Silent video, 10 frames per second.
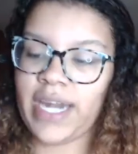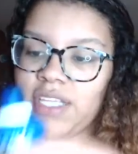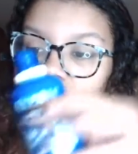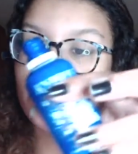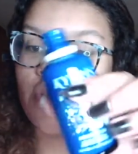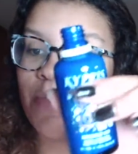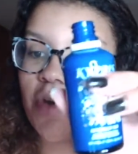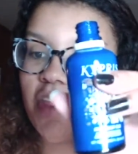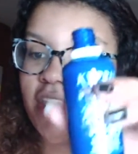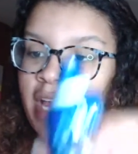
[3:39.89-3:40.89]
is super
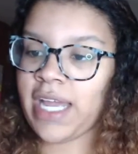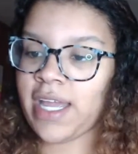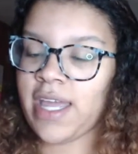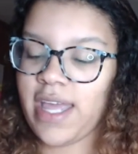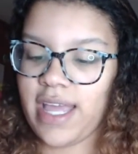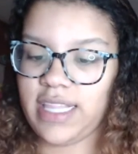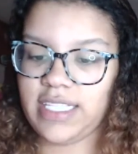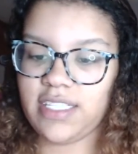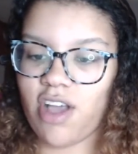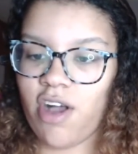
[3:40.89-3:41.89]
thick, and this
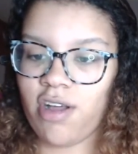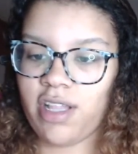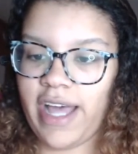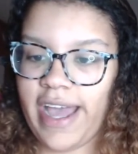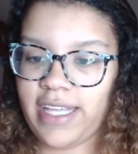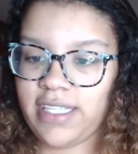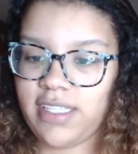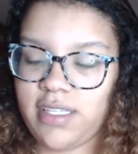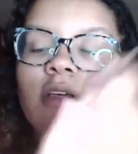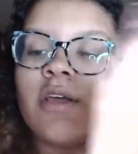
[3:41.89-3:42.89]
is all glass.